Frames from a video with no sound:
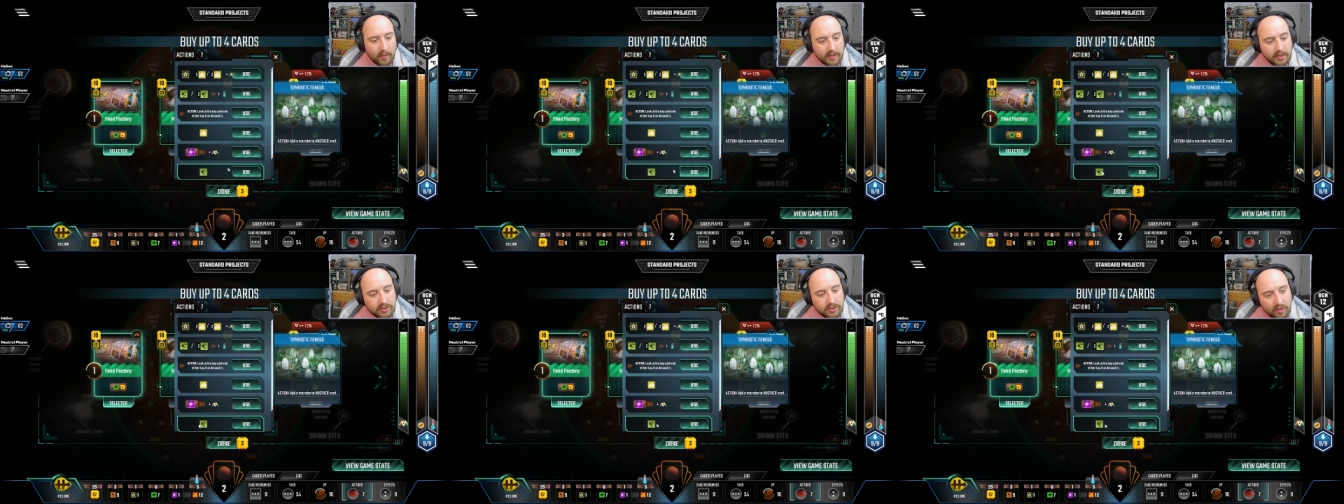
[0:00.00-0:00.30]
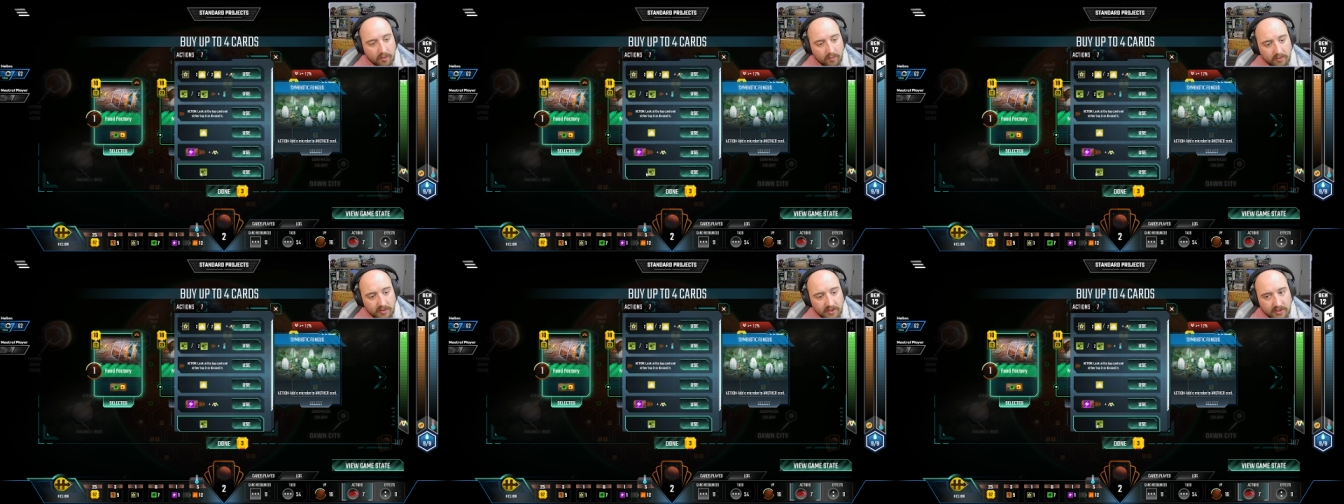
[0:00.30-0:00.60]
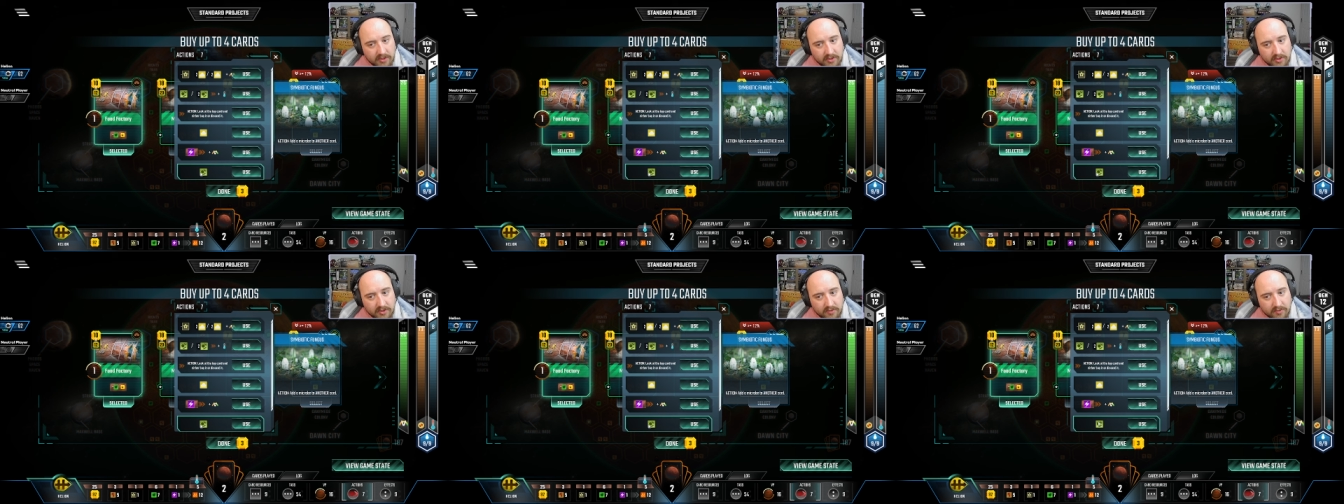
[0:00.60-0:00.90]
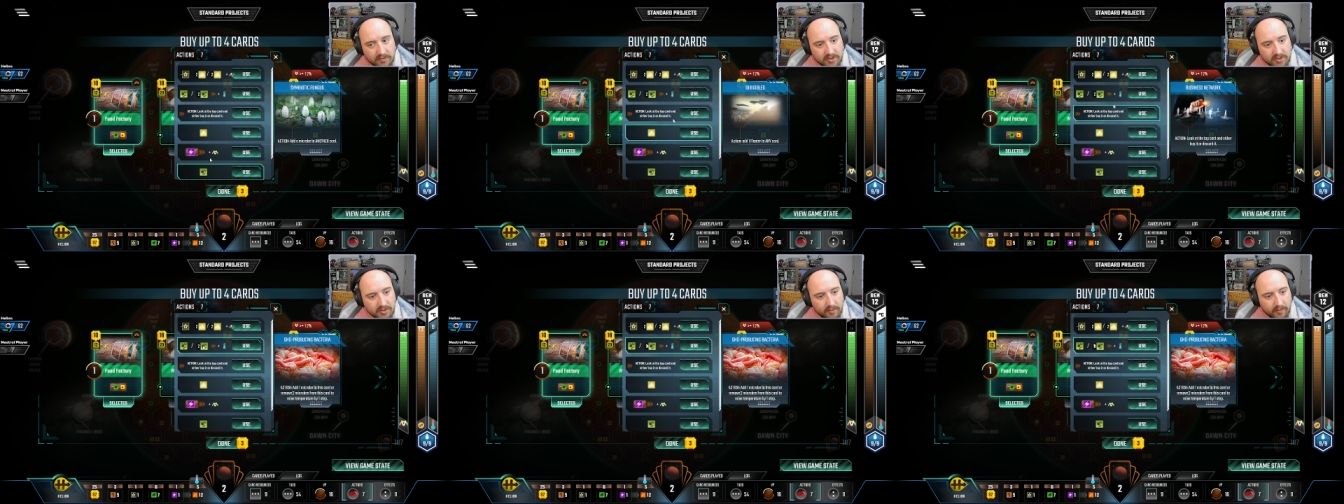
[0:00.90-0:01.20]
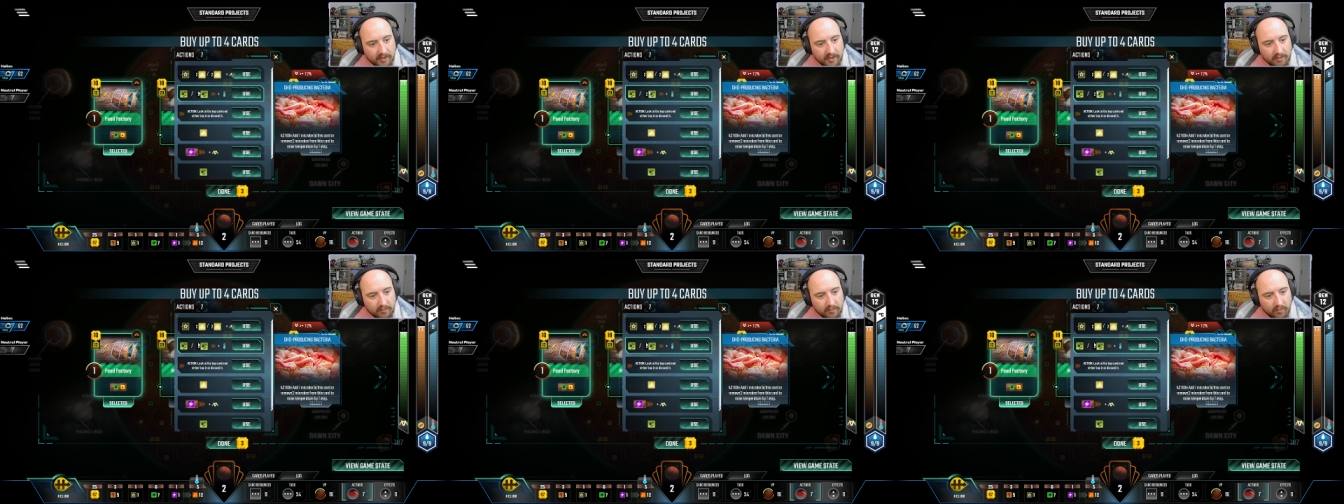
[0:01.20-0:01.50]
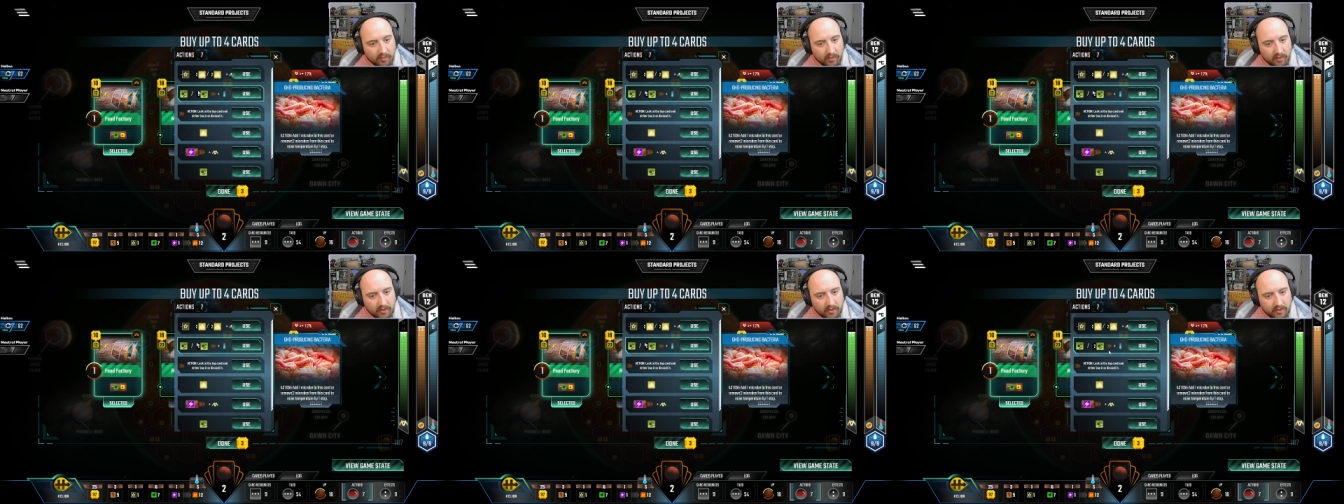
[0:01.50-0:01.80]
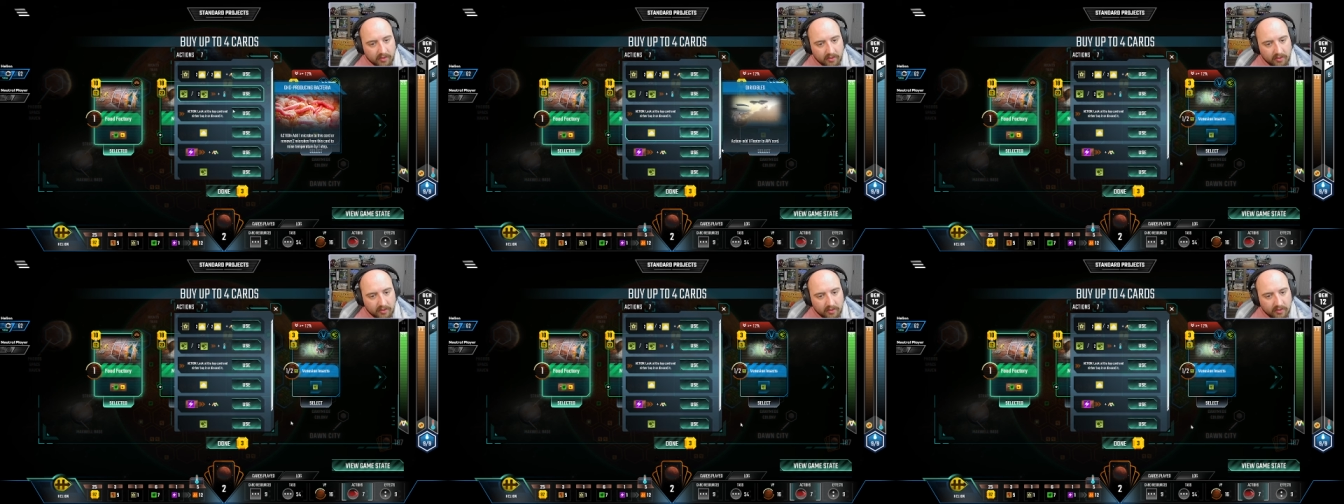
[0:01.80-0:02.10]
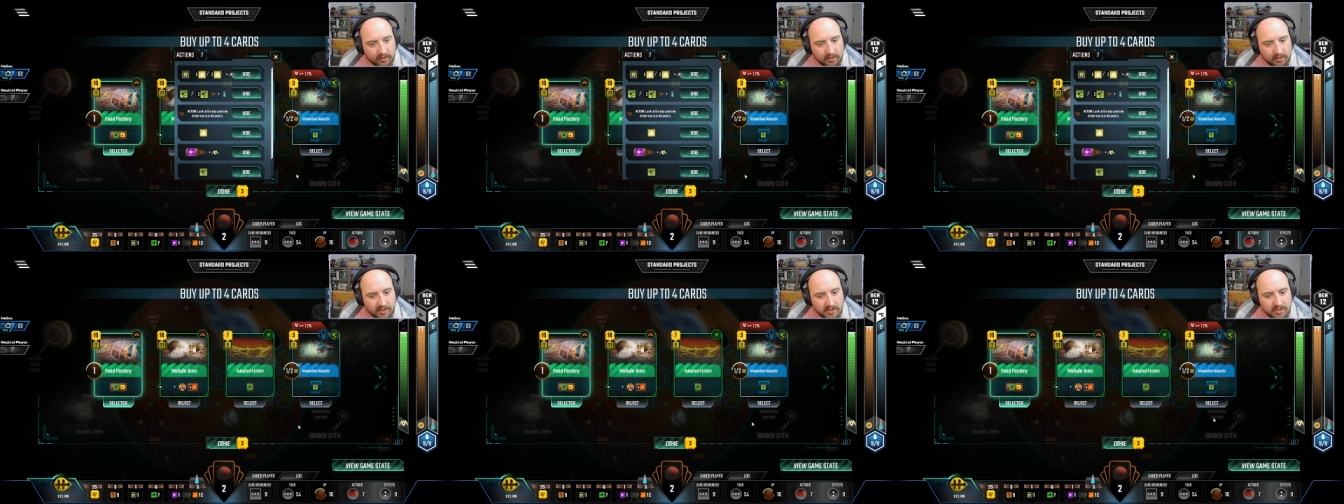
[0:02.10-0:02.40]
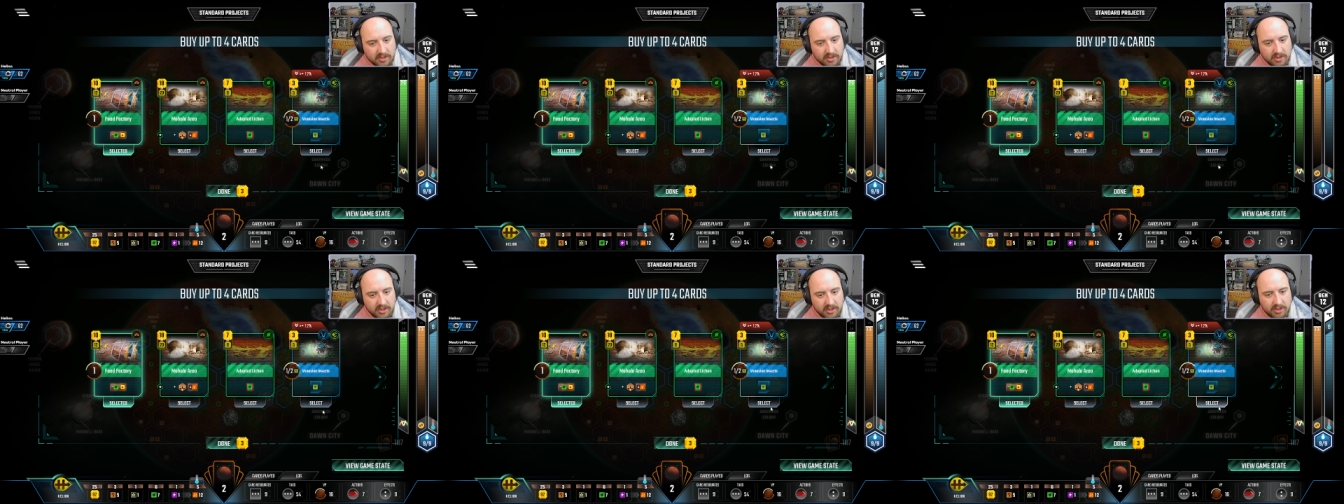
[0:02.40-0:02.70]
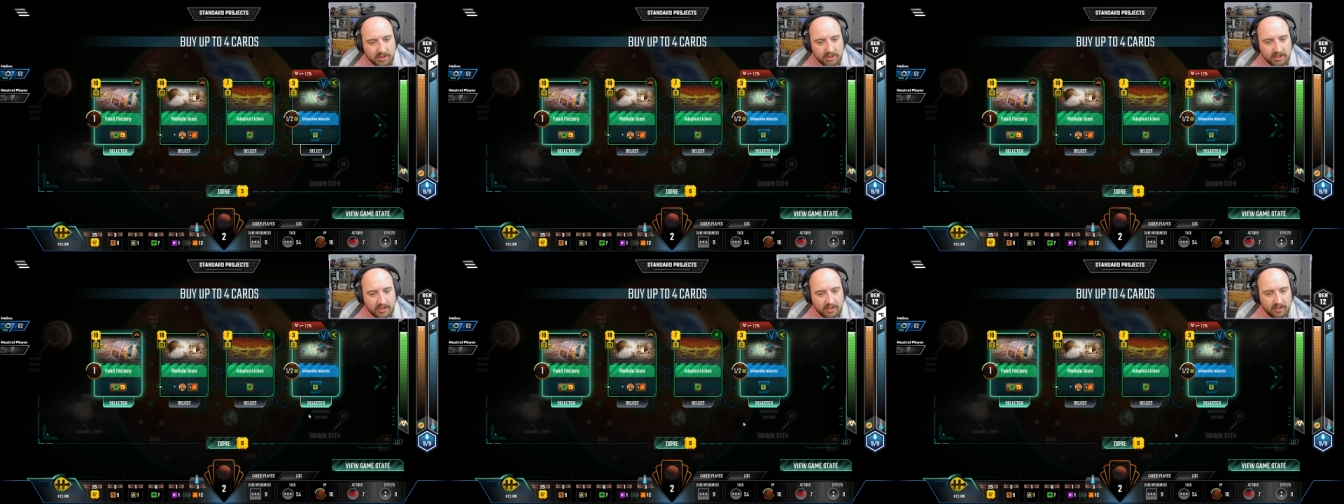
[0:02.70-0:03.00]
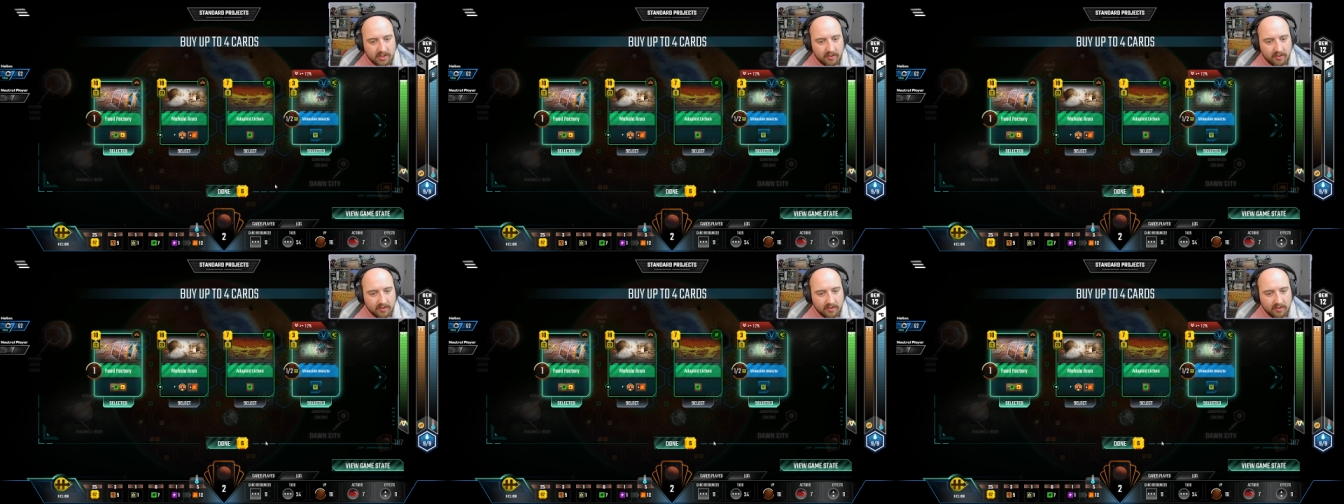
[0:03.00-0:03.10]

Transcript: I don't need to use you anymore, because the GSG.